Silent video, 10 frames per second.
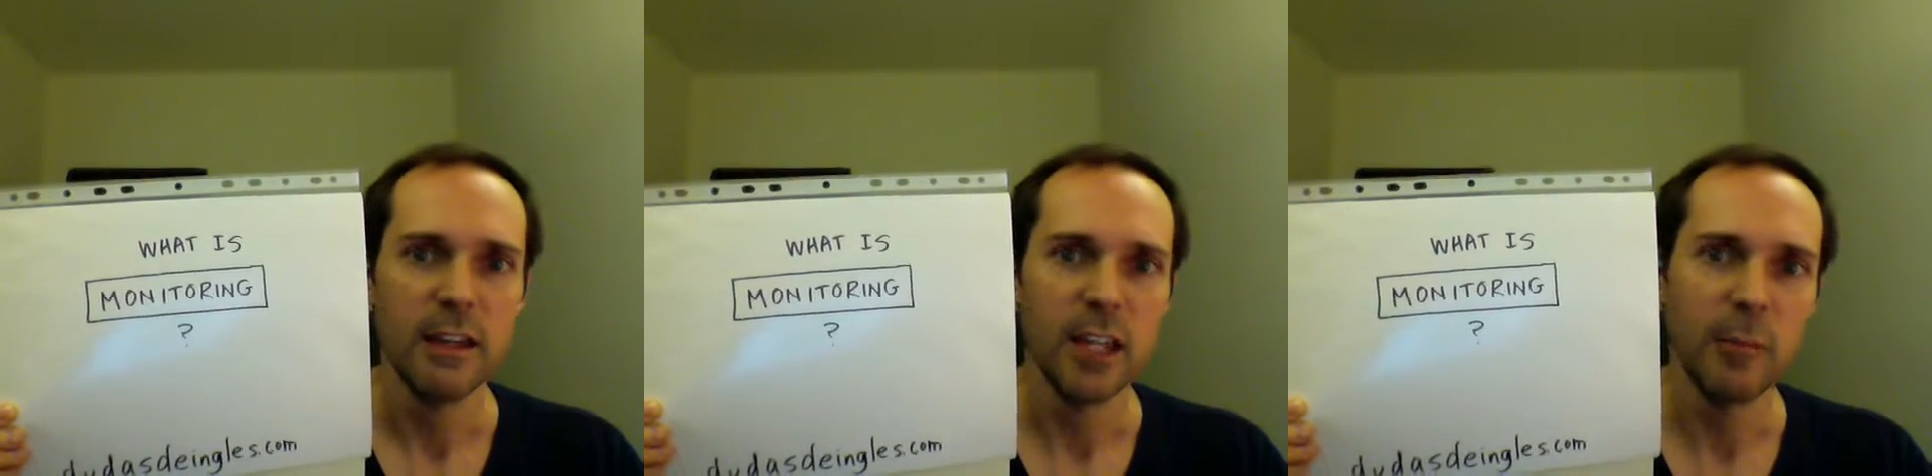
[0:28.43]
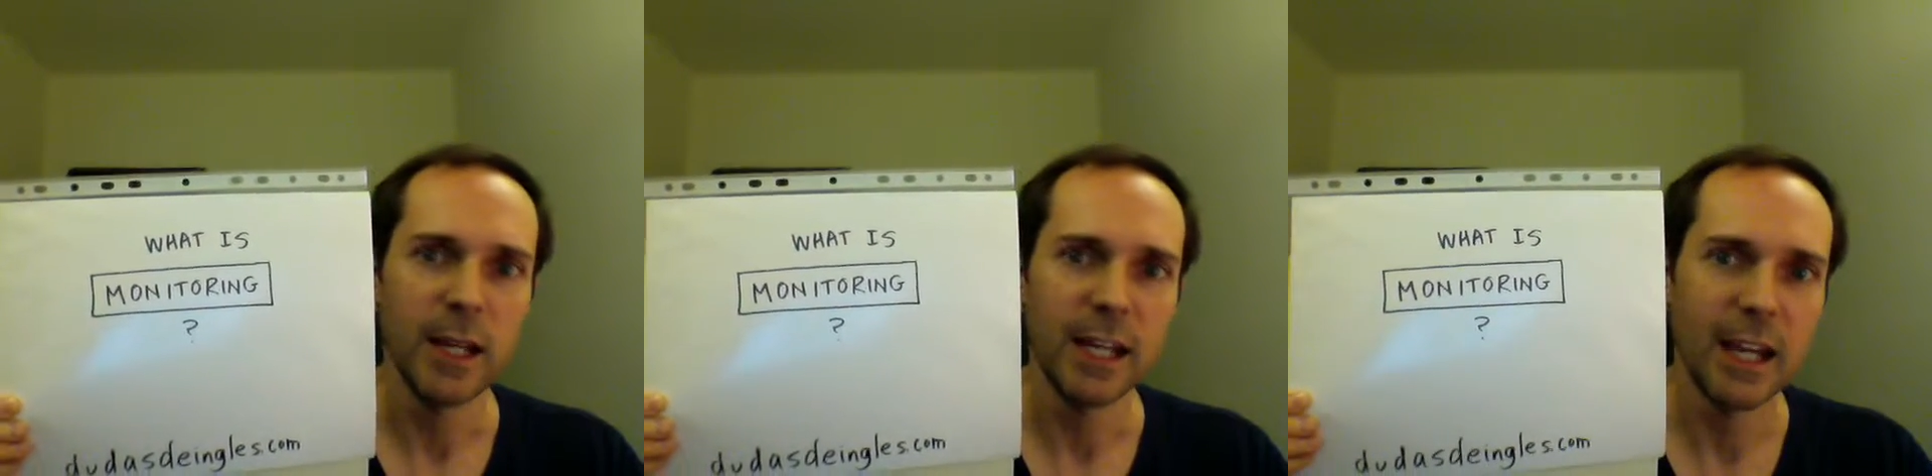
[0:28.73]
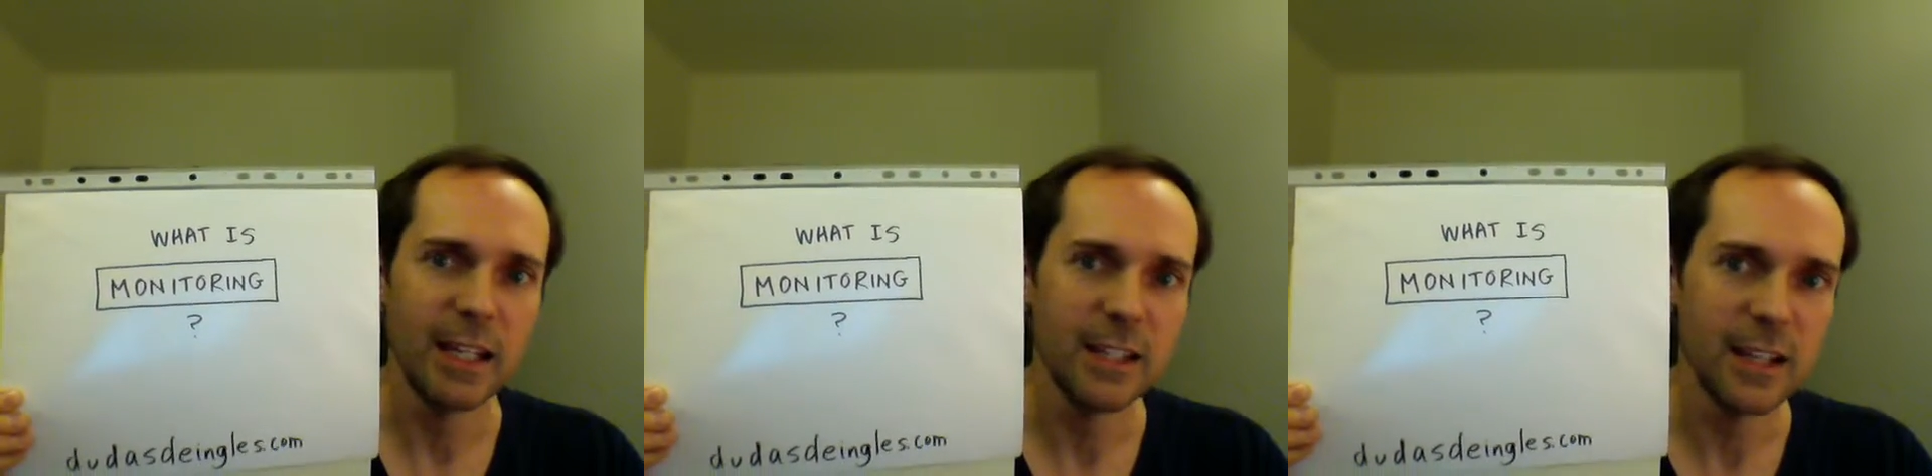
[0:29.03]
They make
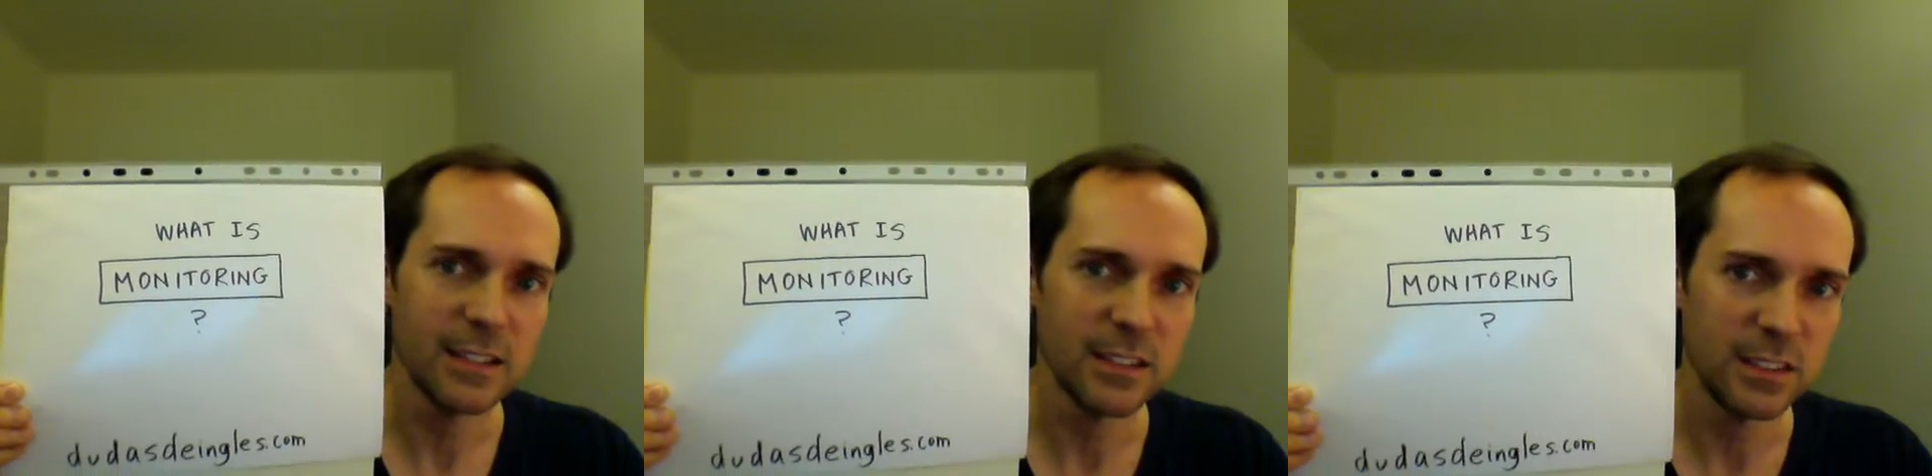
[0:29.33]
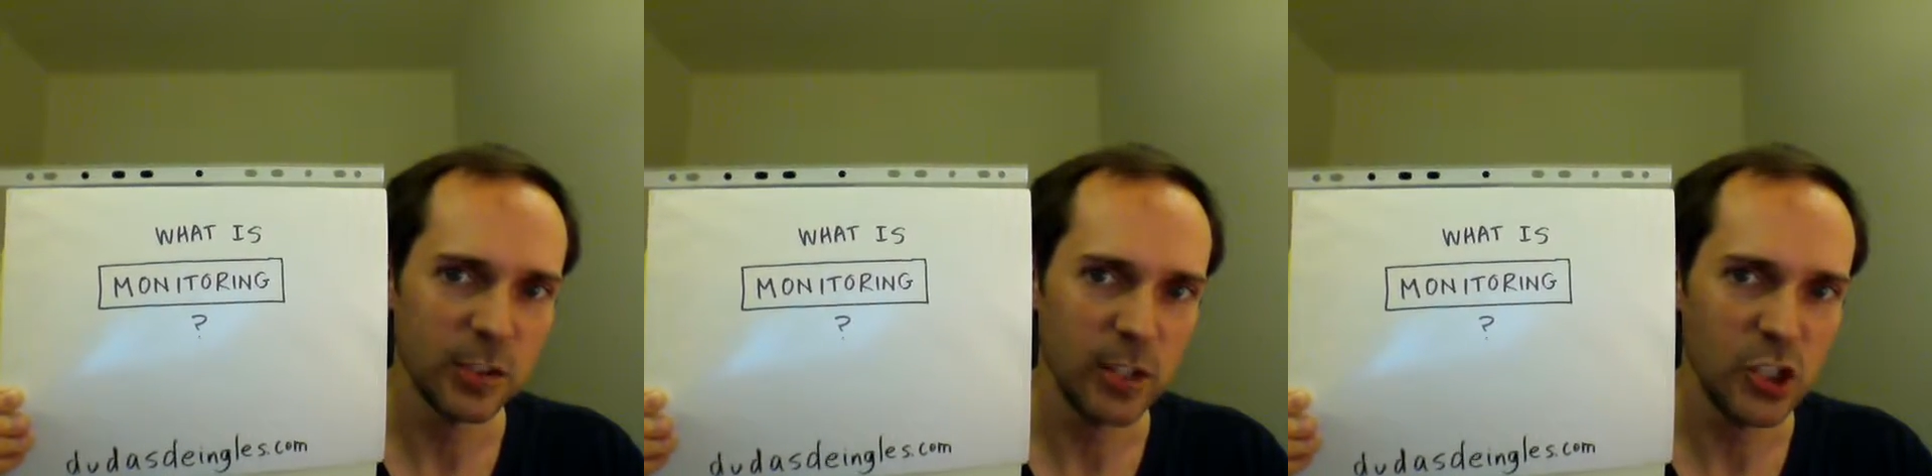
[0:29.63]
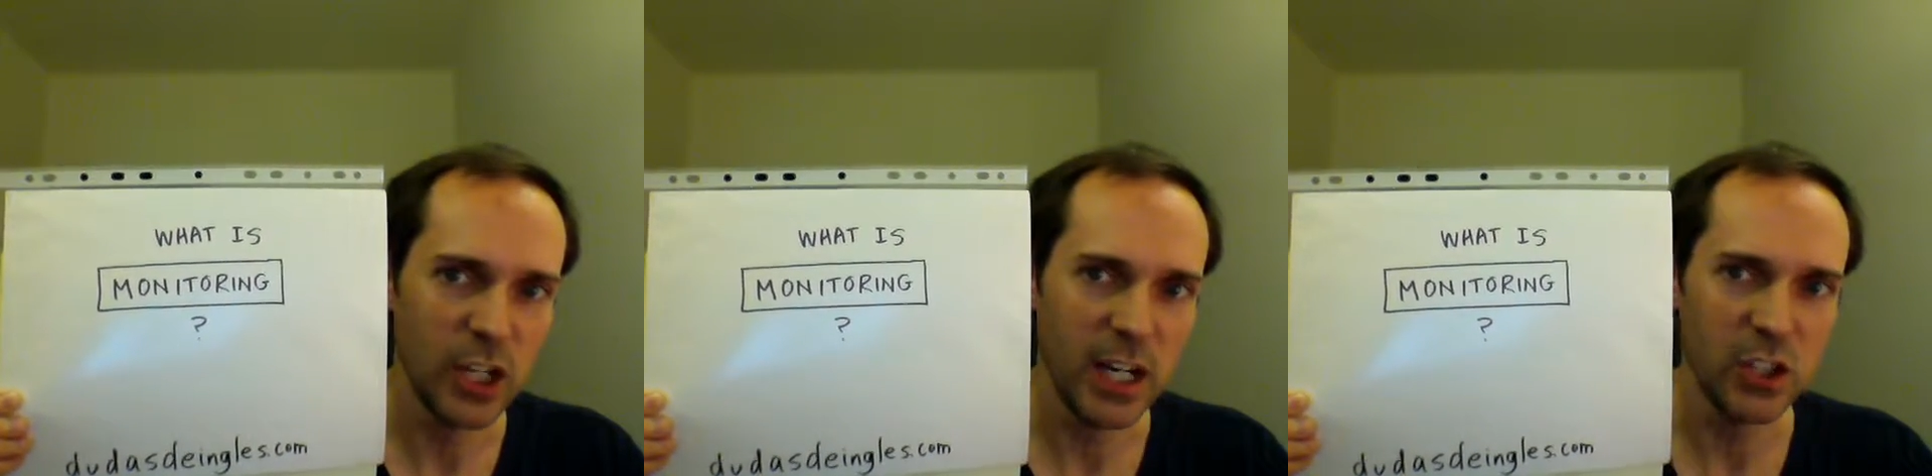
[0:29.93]
any necessary
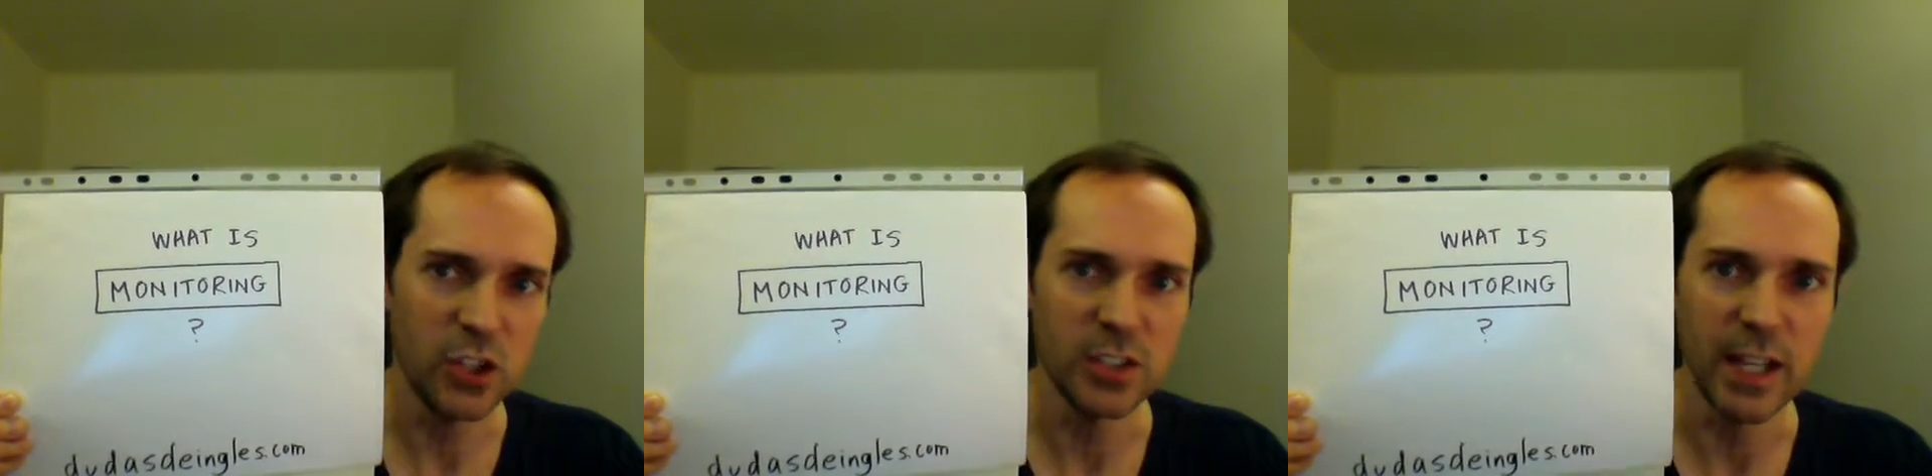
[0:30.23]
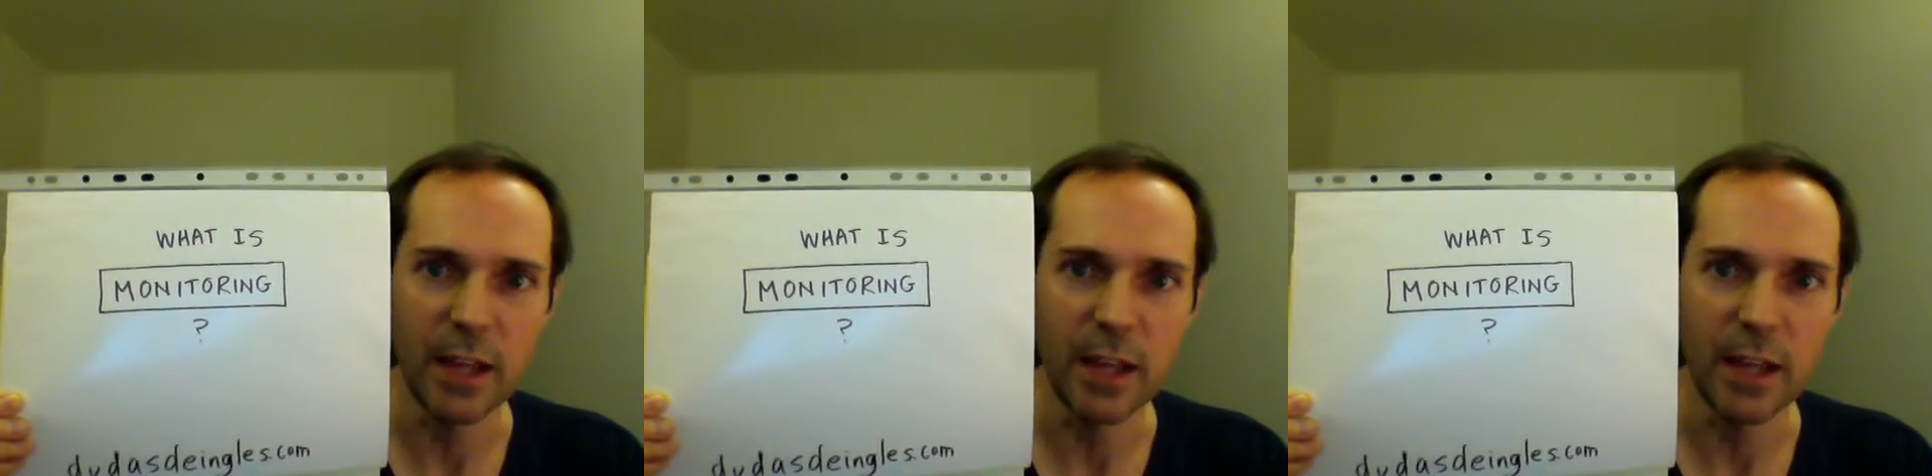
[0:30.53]
changes,